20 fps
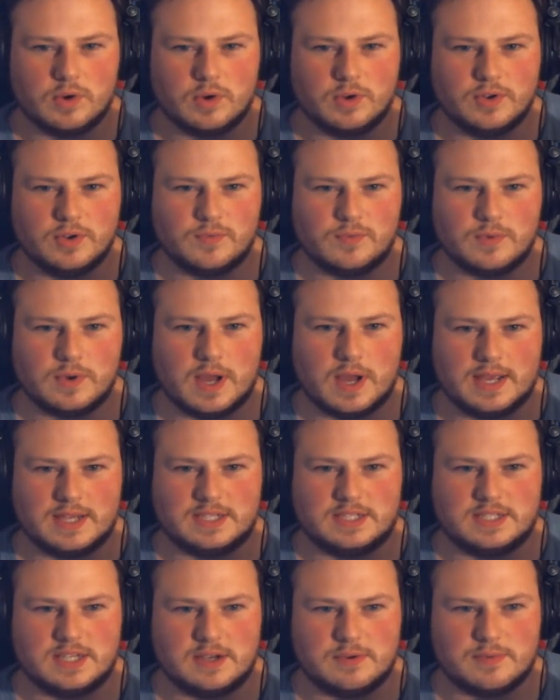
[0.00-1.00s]
World of...
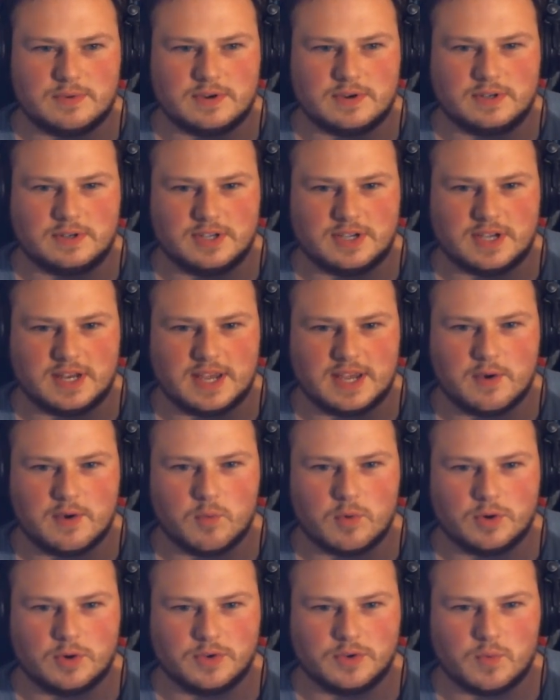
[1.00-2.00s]
I see we're looking
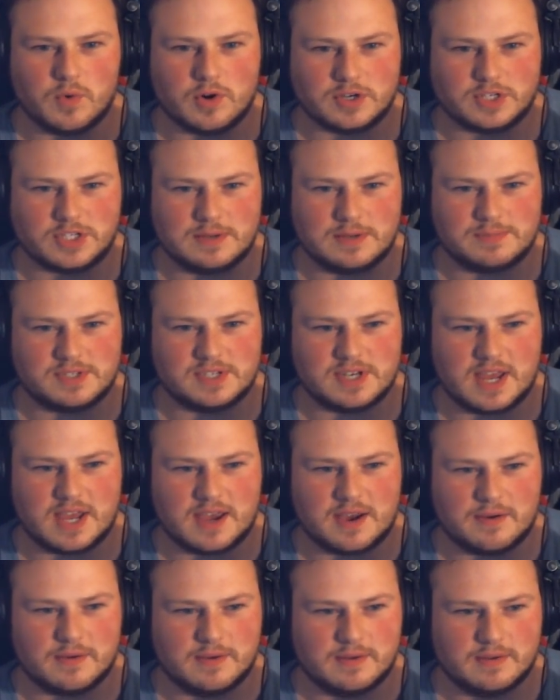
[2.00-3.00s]
at World of Warships
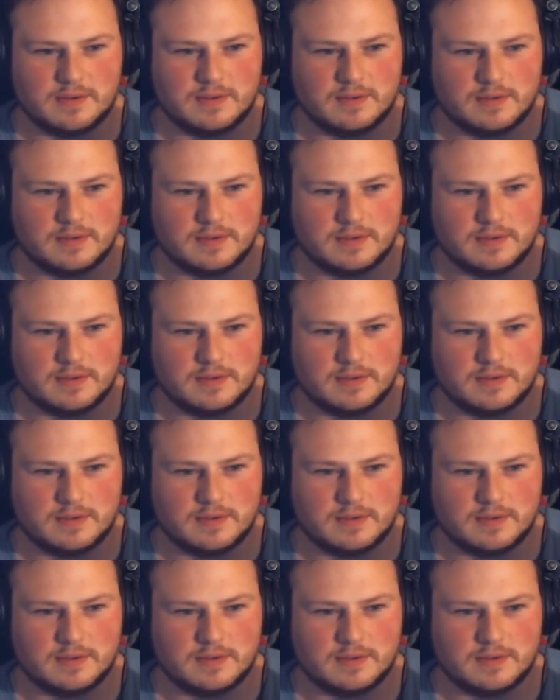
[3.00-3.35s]
now.